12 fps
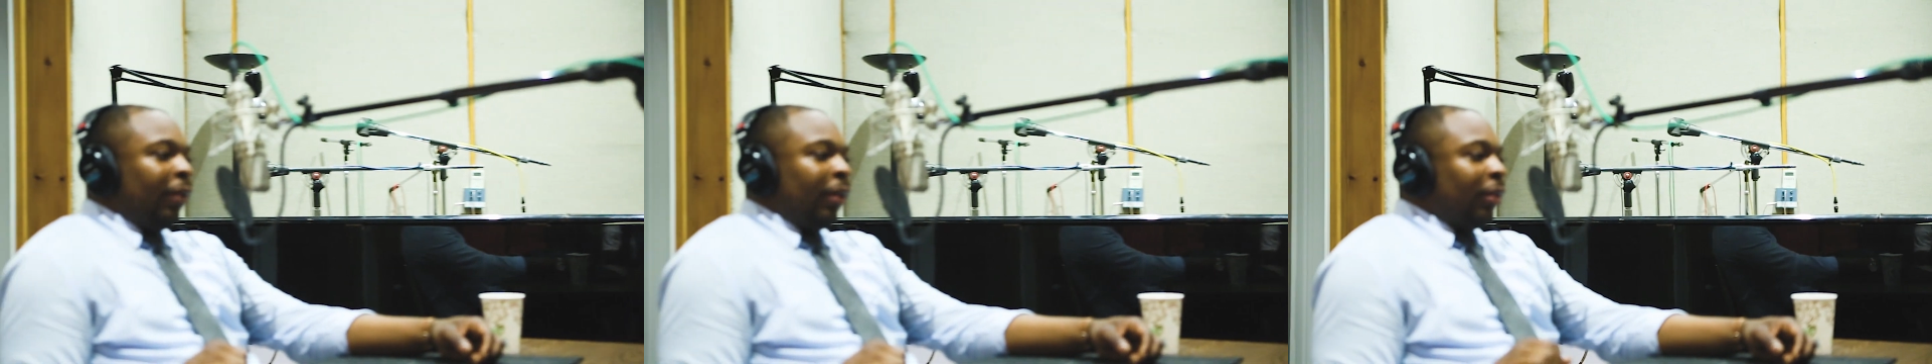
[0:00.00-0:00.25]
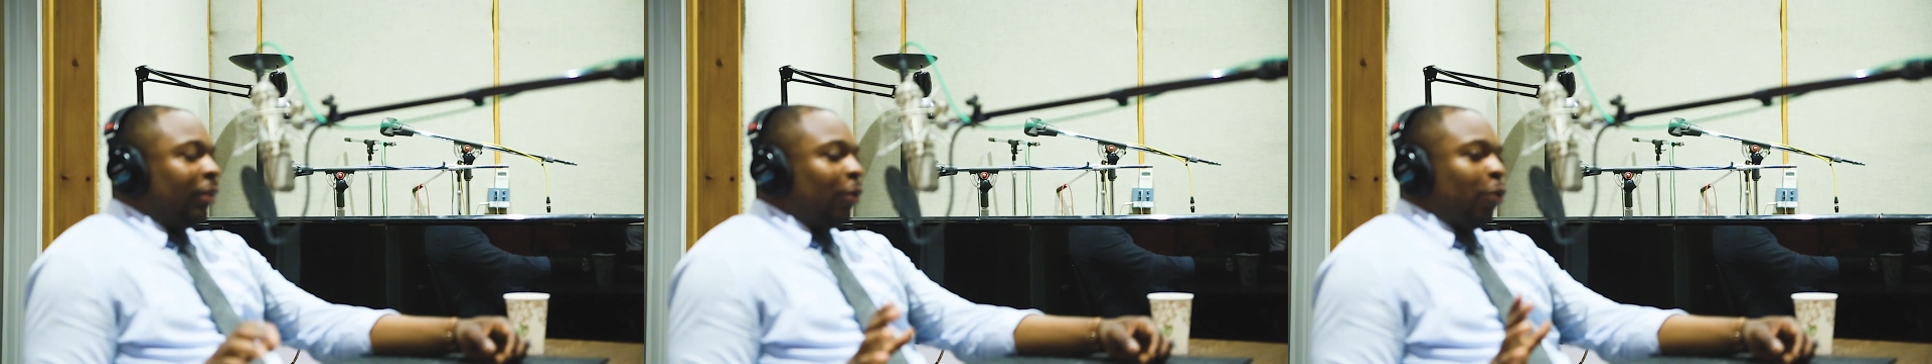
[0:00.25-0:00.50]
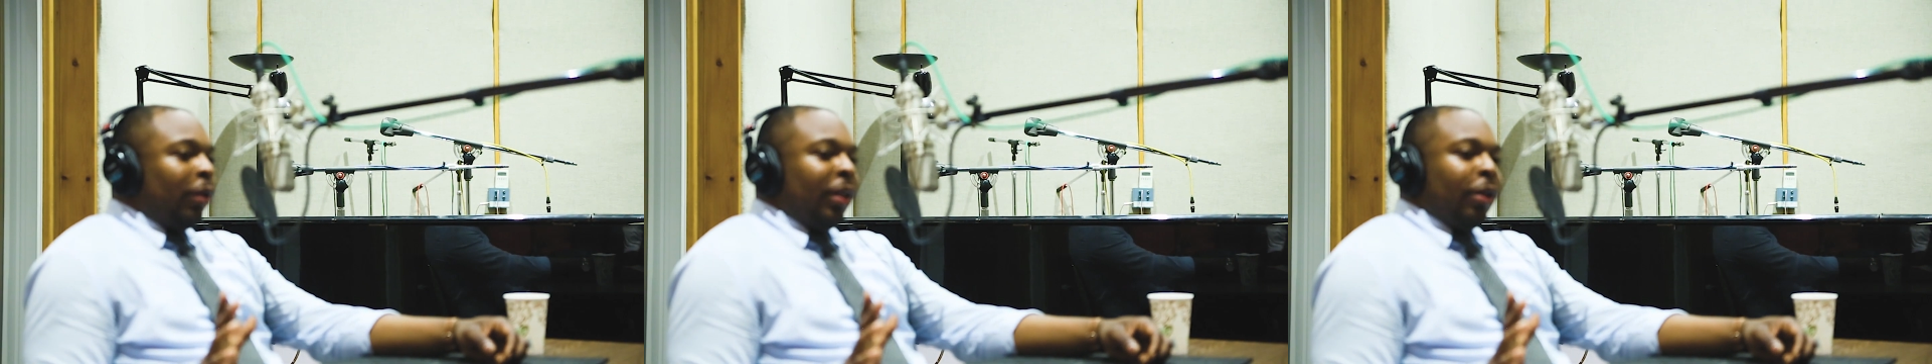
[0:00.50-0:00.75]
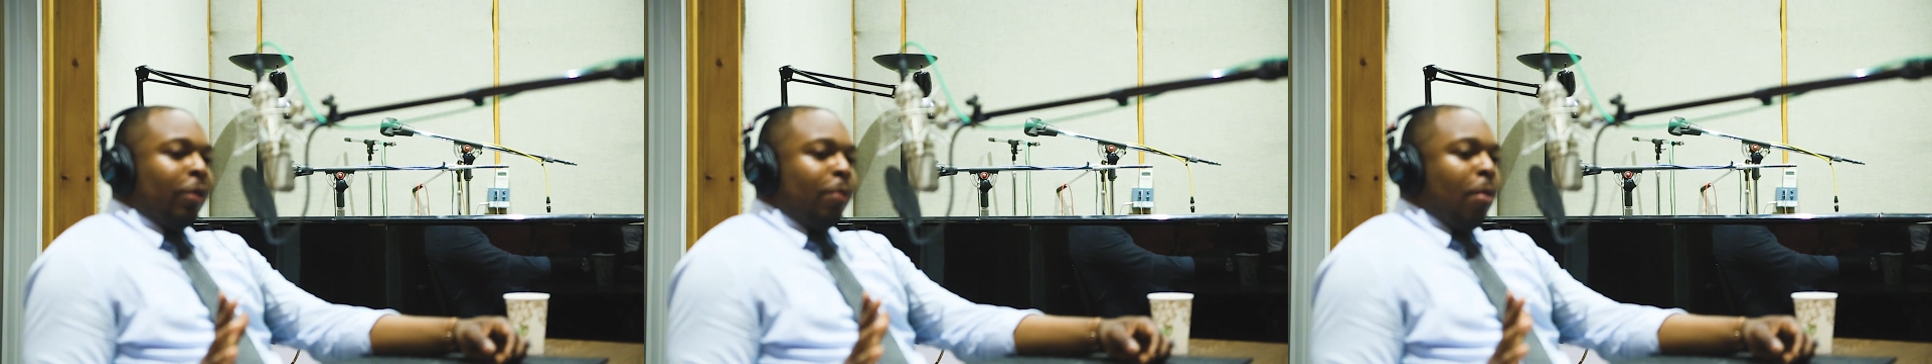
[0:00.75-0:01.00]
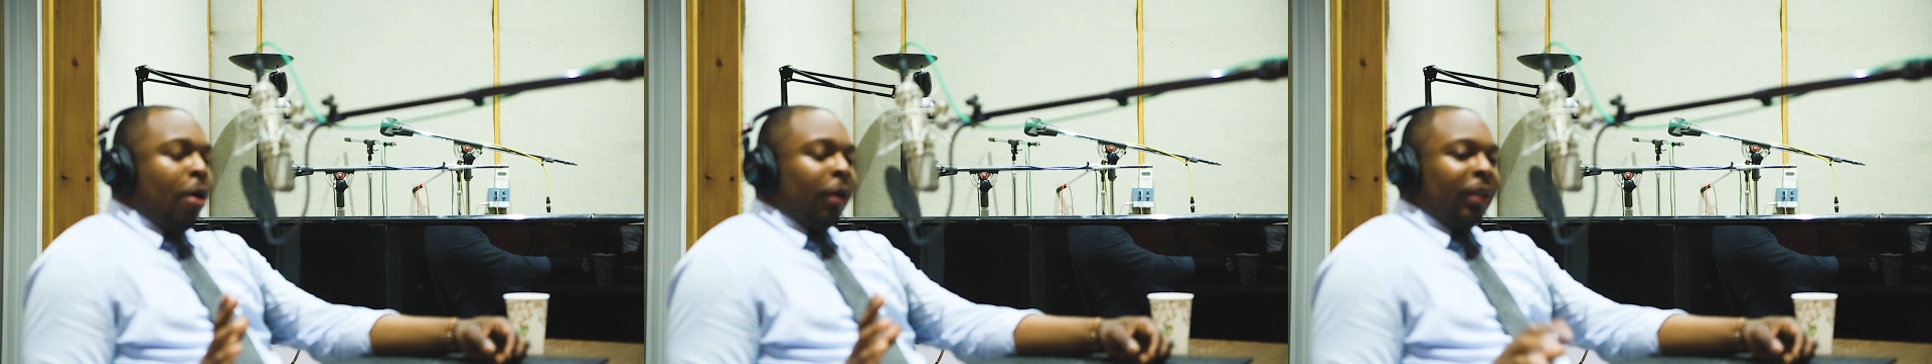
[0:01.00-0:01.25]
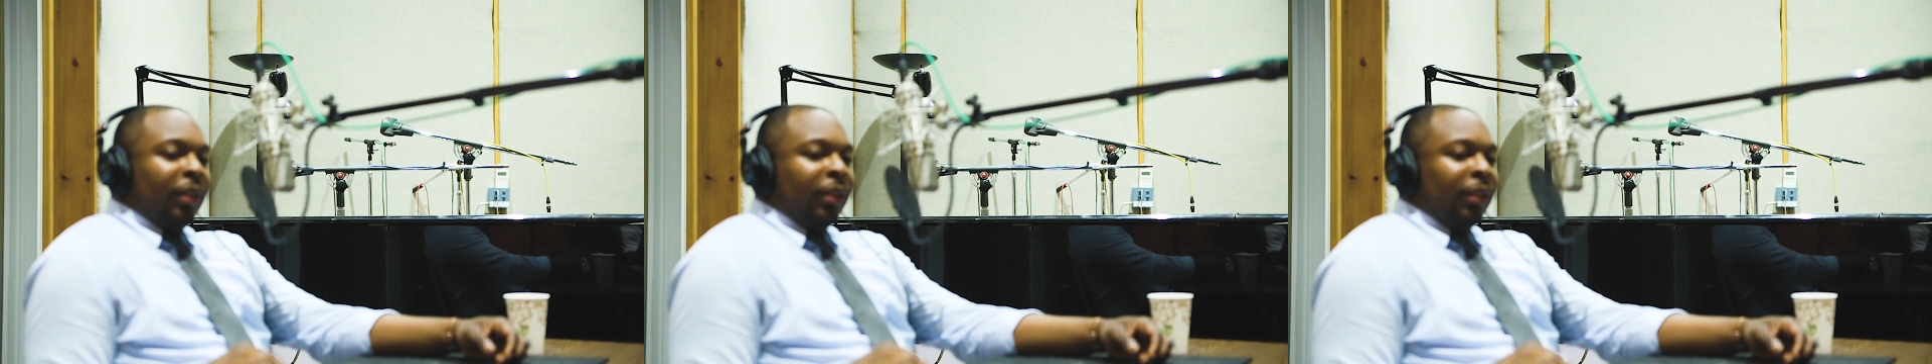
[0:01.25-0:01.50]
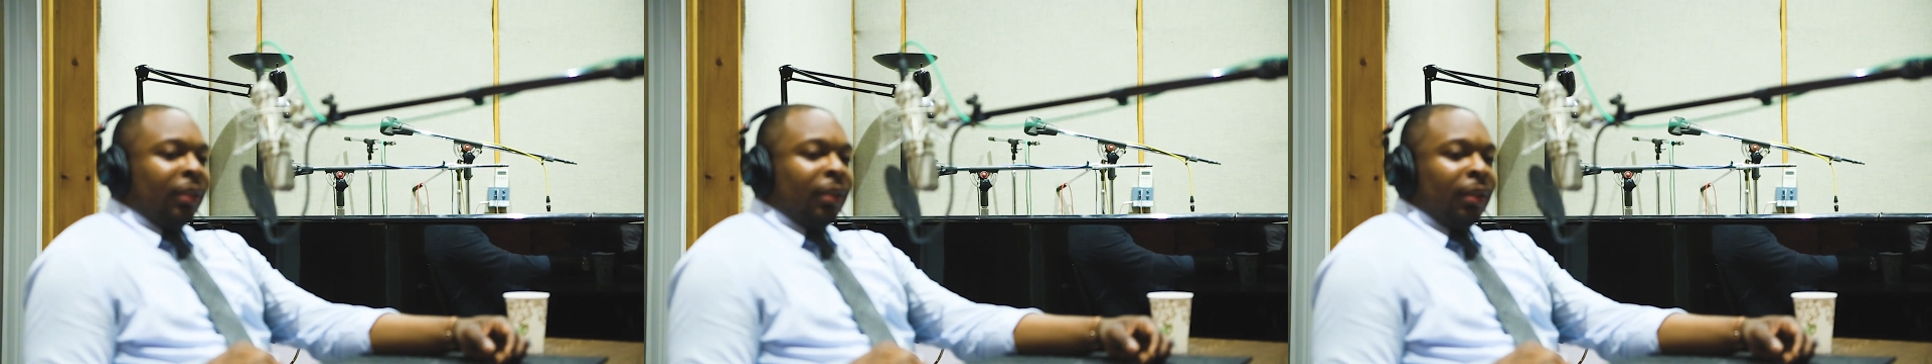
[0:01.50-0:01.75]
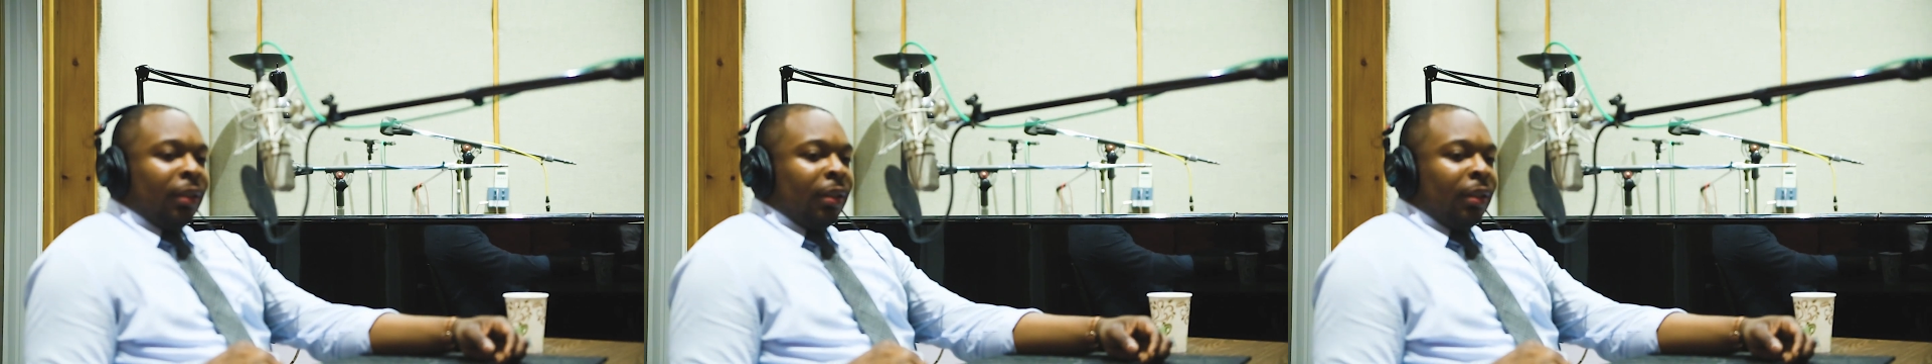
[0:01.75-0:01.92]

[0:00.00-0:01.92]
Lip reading: figures, Cornell, Marcus,